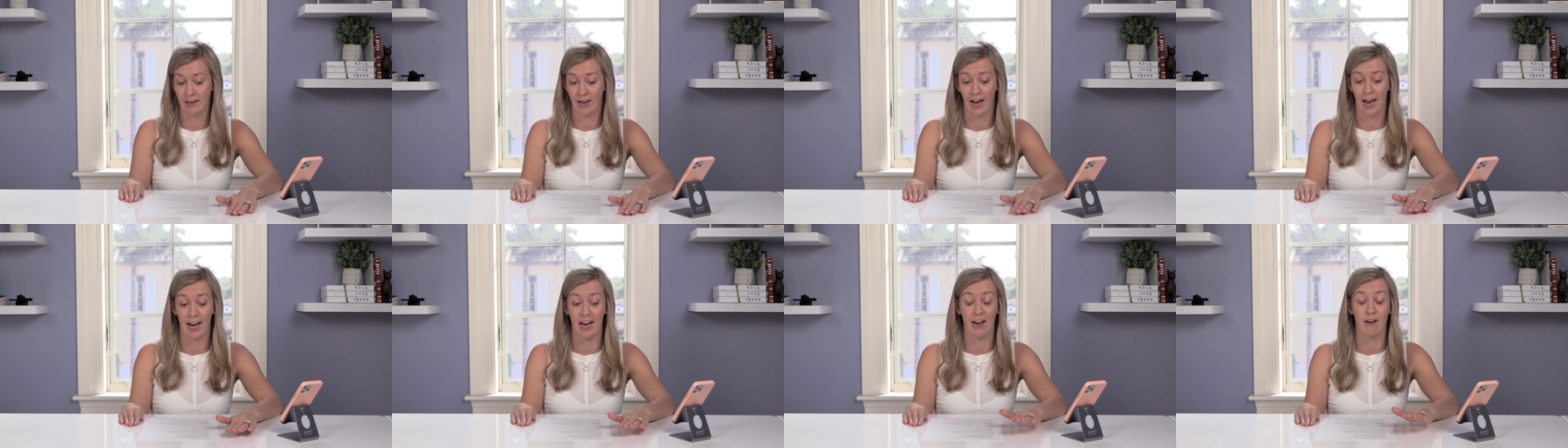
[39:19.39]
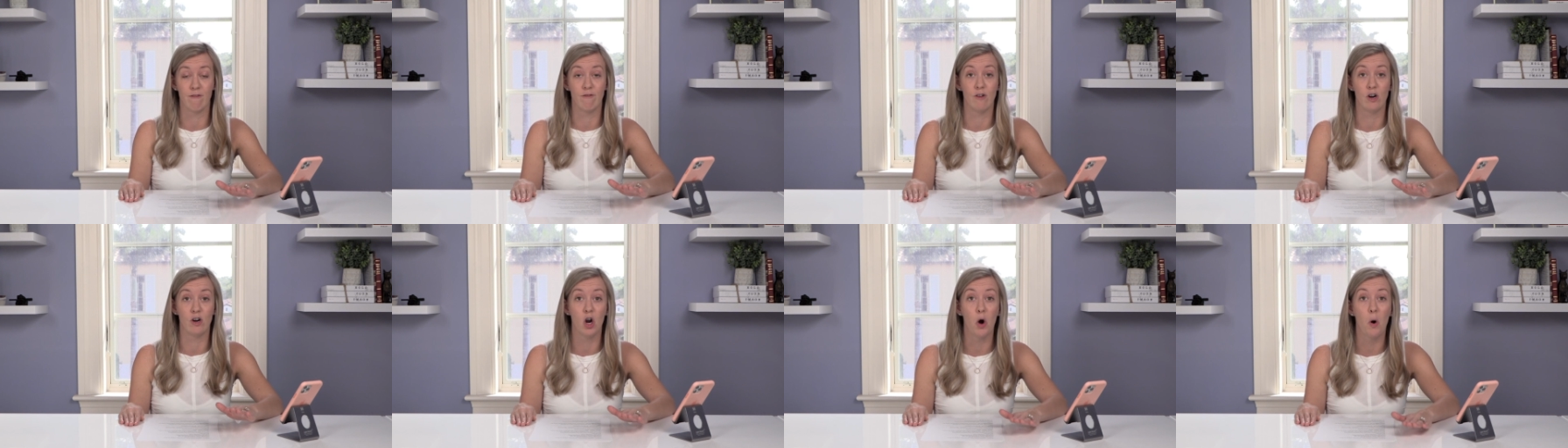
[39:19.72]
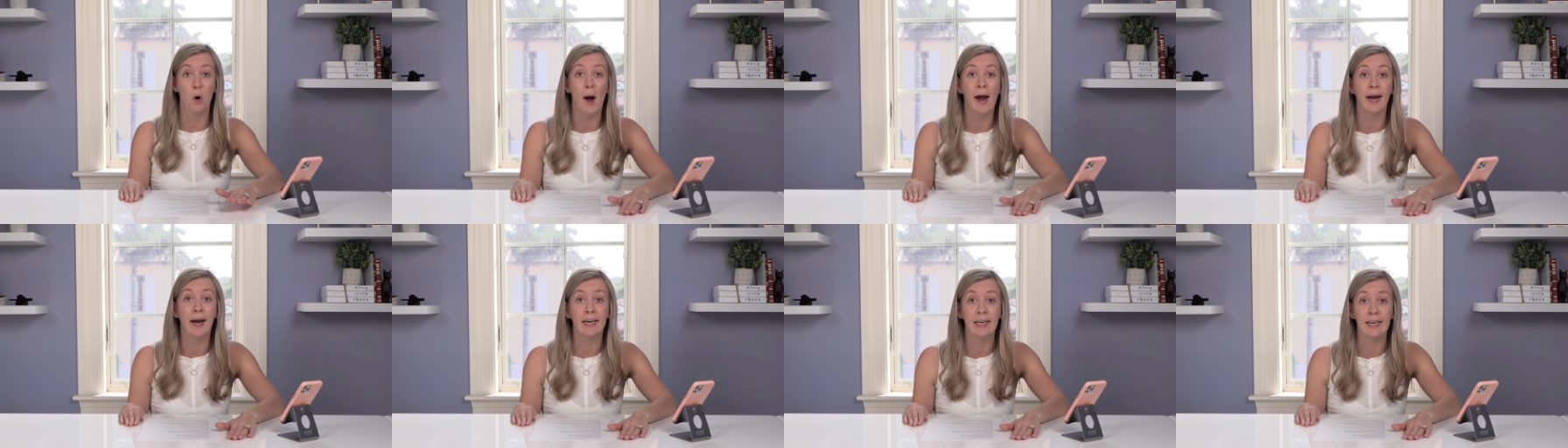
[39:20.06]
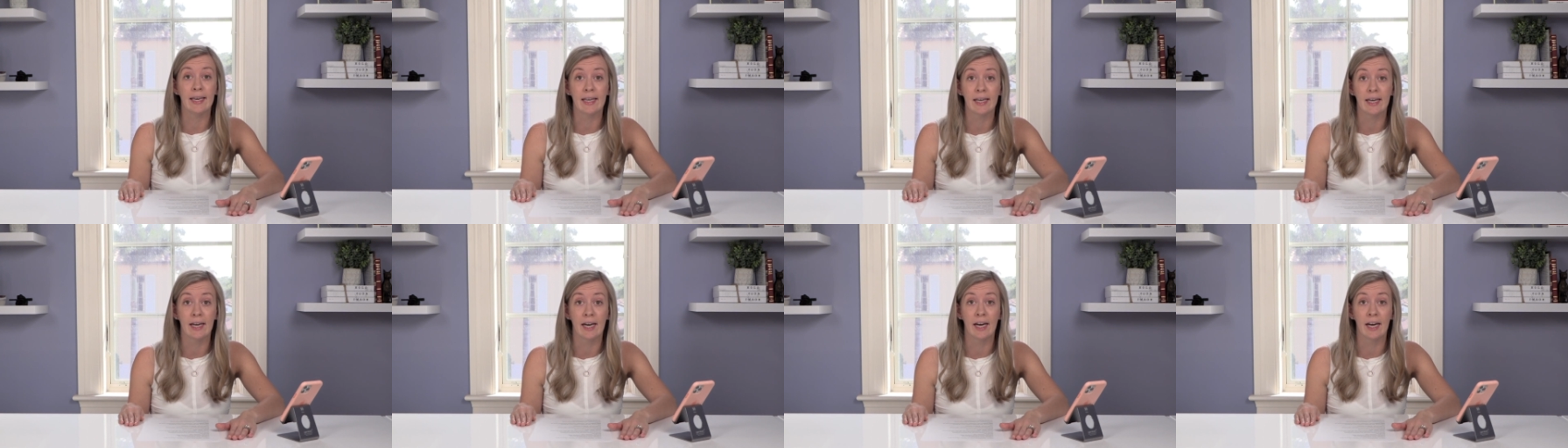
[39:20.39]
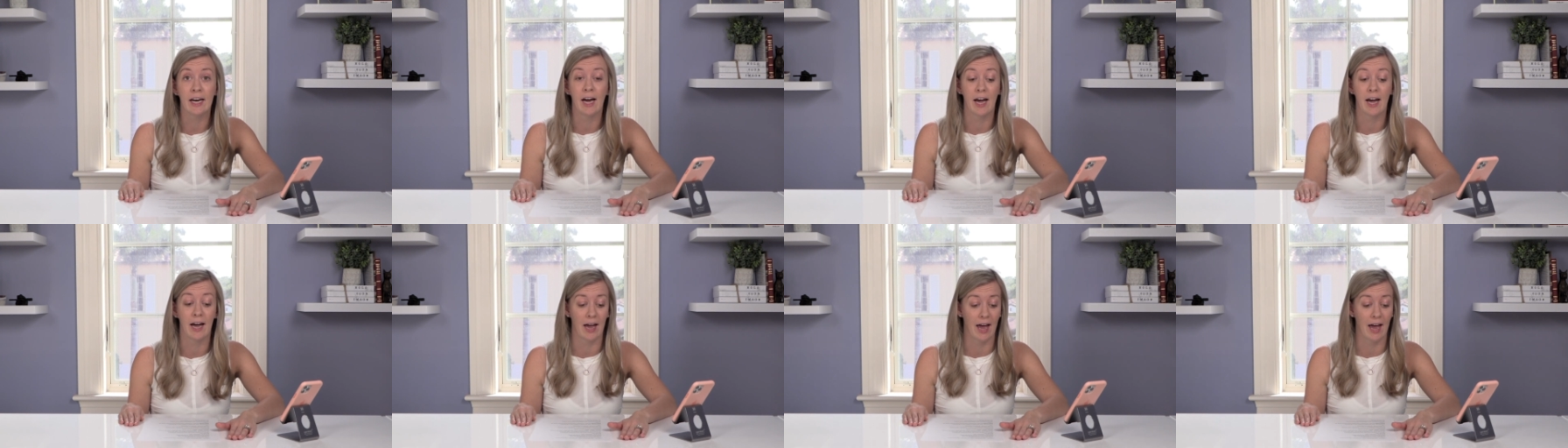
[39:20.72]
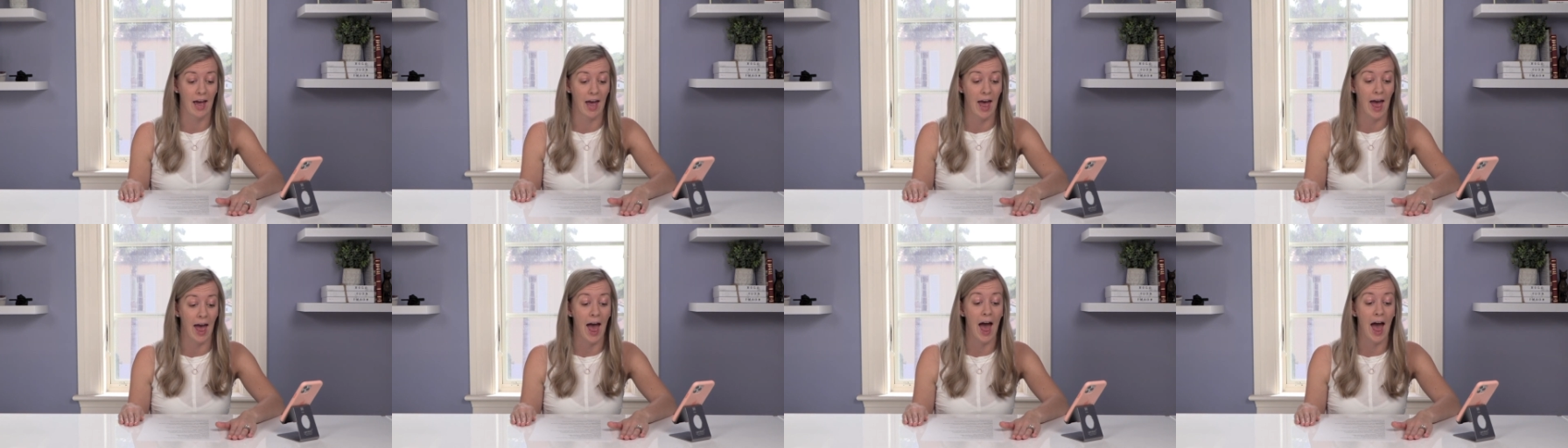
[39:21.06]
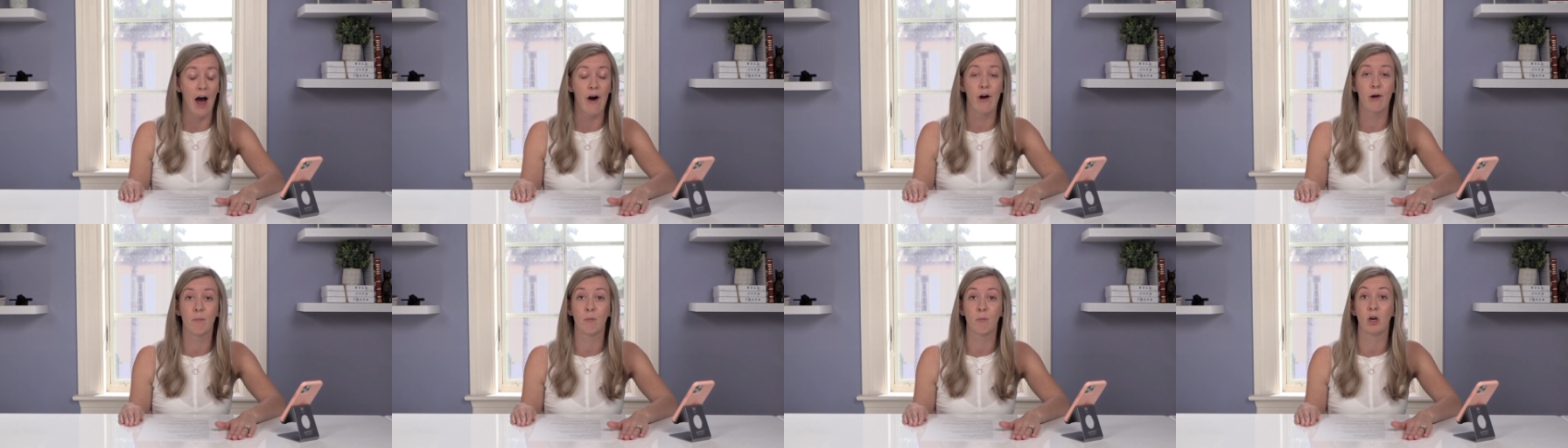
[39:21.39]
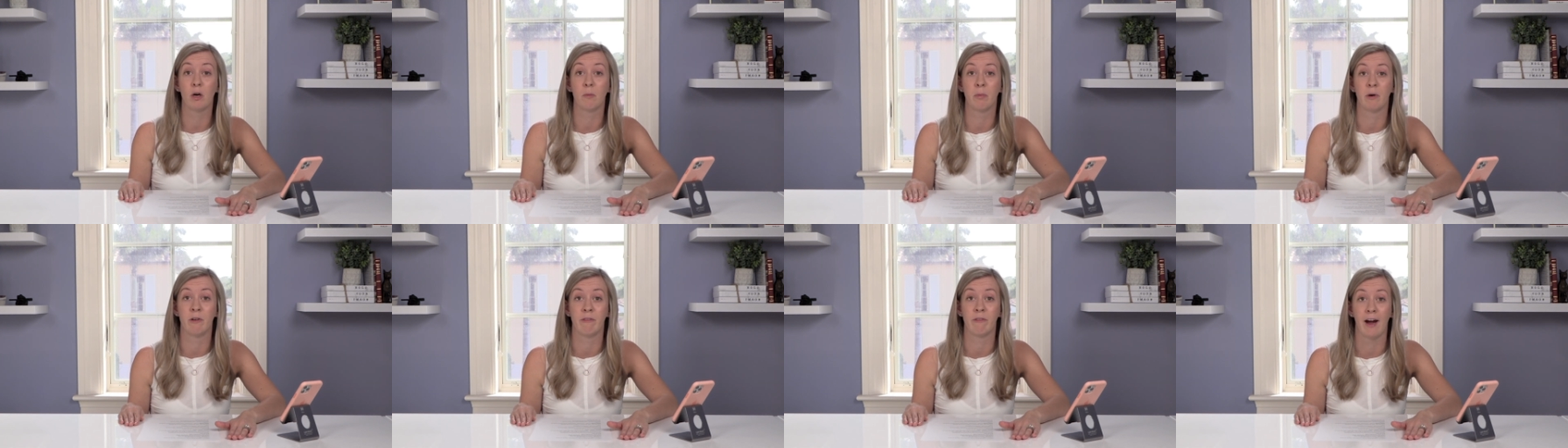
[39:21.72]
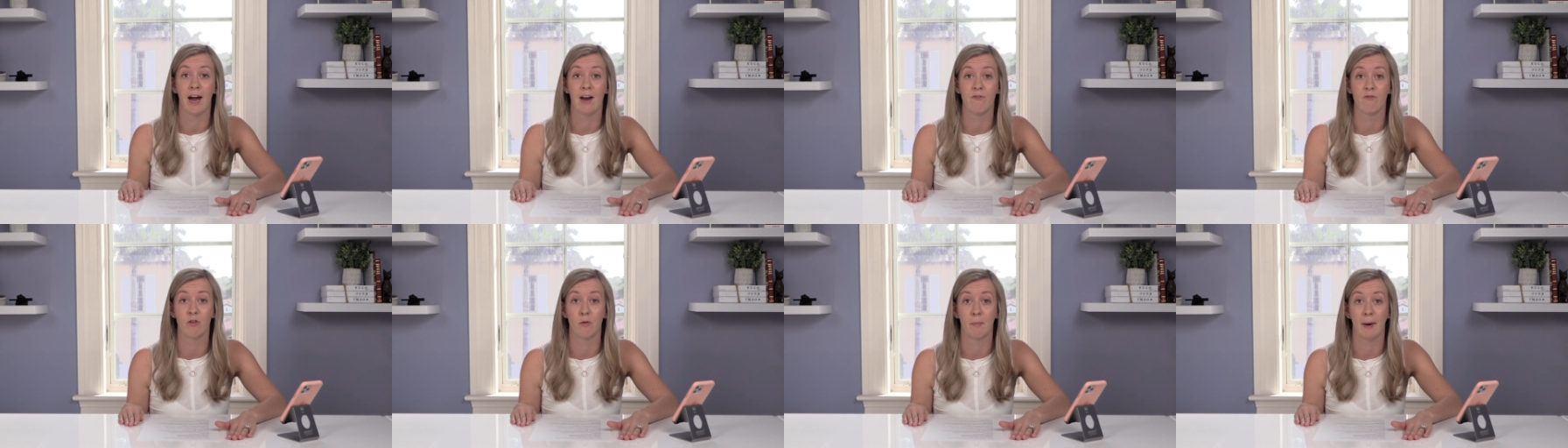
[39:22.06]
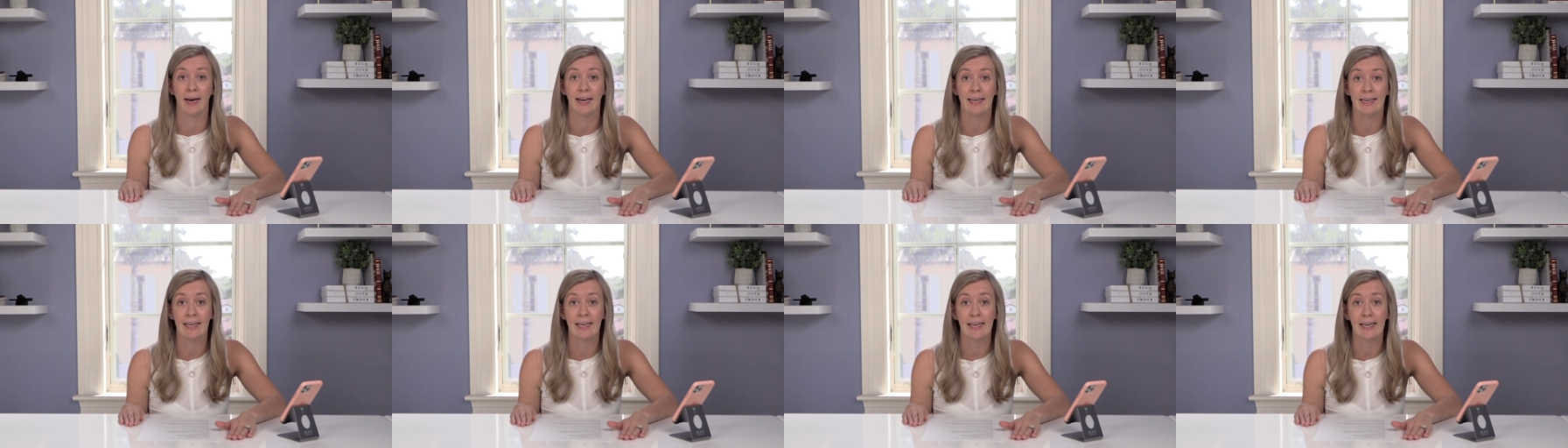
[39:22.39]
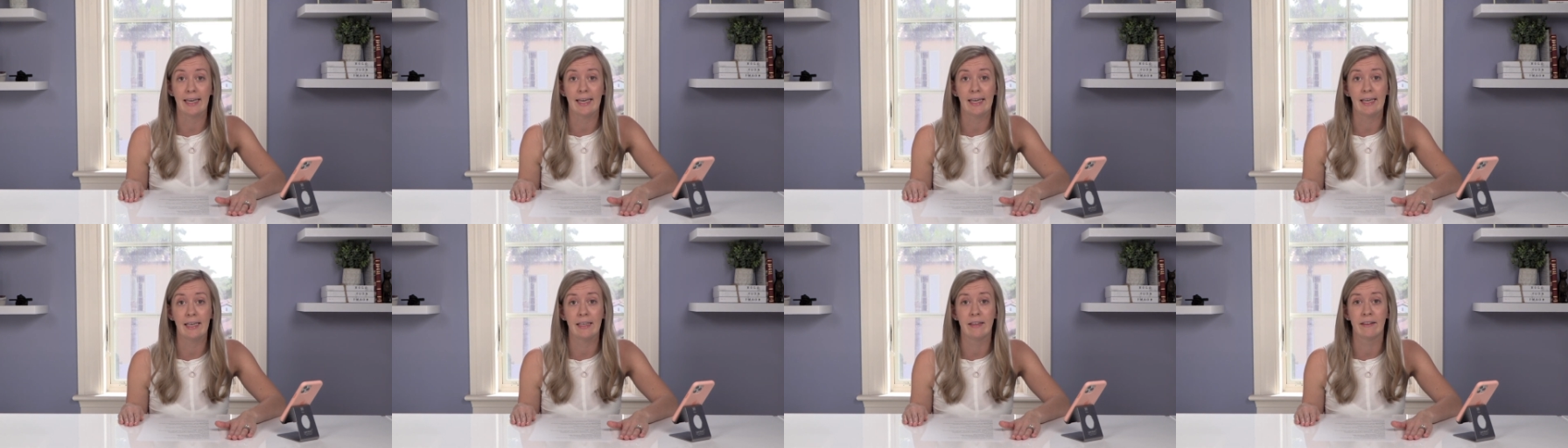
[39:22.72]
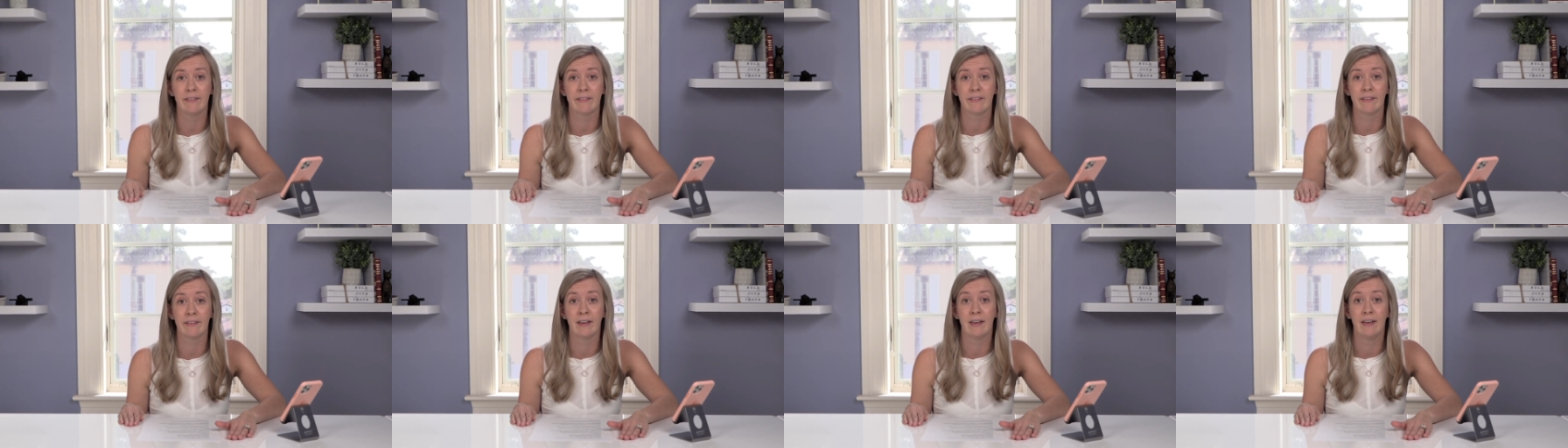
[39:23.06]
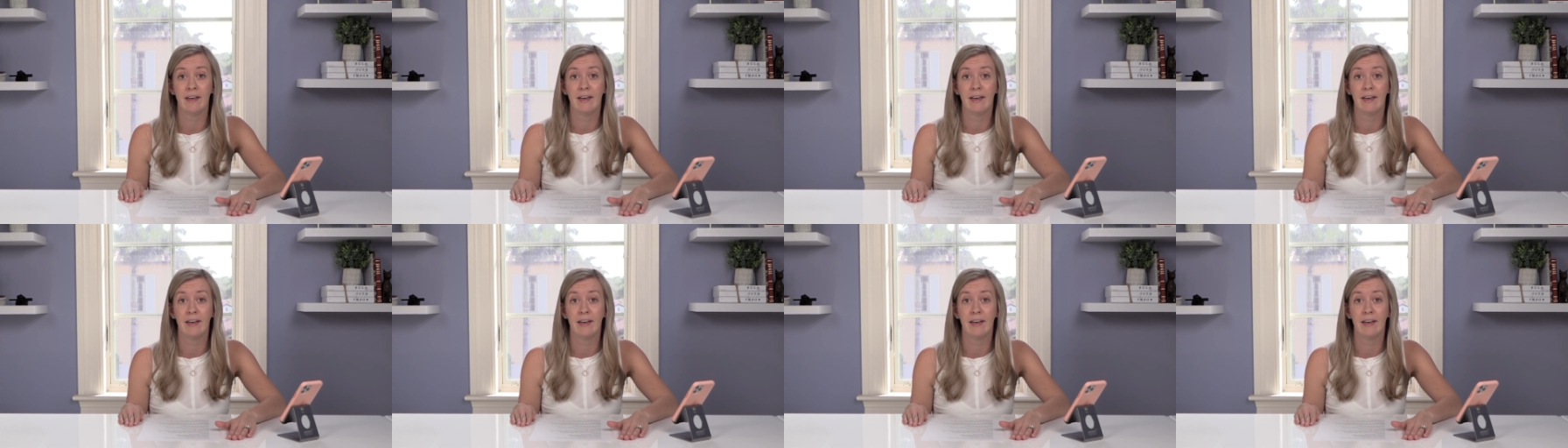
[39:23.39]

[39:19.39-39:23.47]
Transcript: I have no idea how I'm going to provide for my kids.